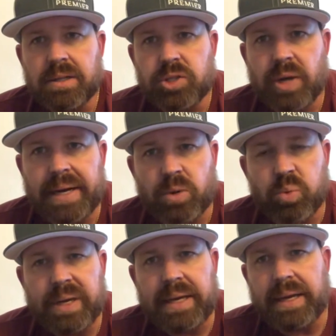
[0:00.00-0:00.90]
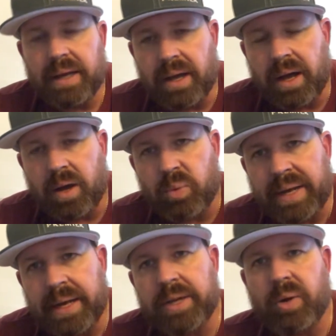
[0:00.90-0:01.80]
trying to
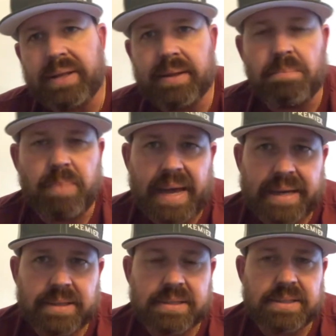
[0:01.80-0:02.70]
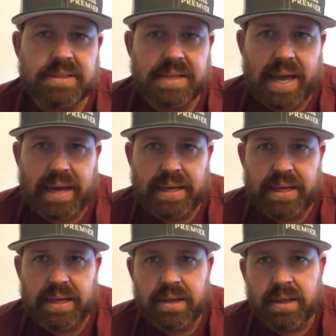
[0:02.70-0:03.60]
reintegrate them back into
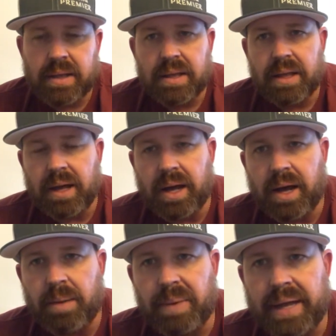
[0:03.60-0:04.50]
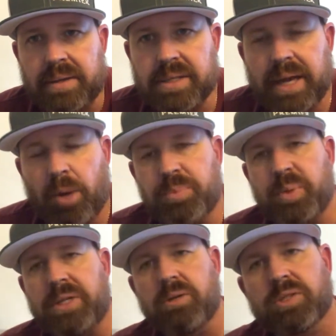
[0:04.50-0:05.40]
society, and to help
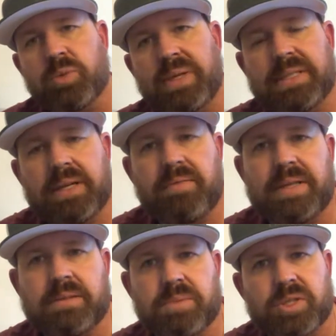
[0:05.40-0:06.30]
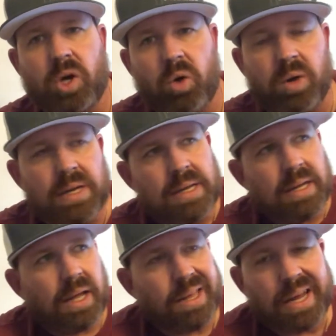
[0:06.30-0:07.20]
reduce the recidivism. So
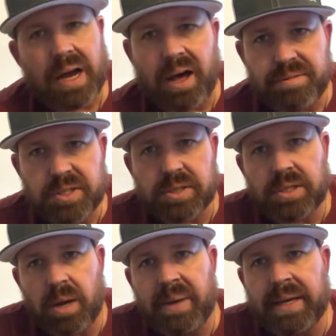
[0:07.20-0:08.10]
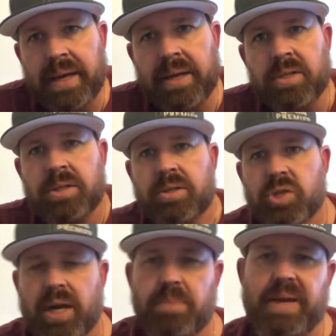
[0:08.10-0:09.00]
a lot of officers coming in
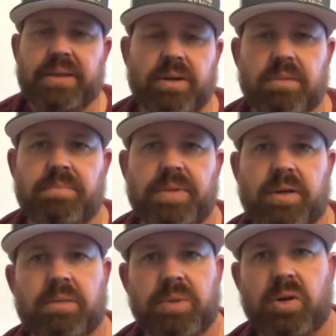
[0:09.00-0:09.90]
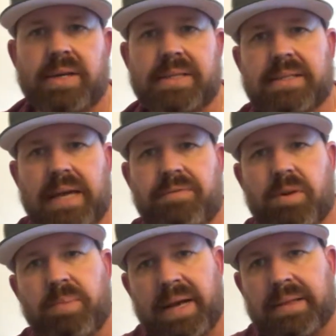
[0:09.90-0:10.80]
trying to make their communities
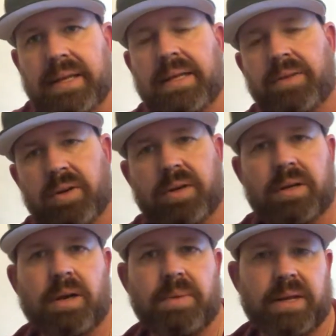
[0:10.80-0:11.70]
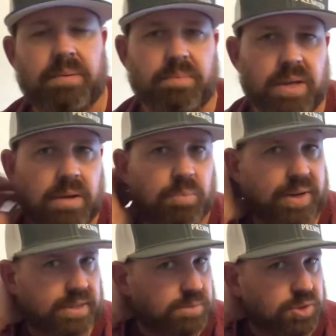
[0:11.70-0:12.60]
safer by thinking they're going to come in and bring some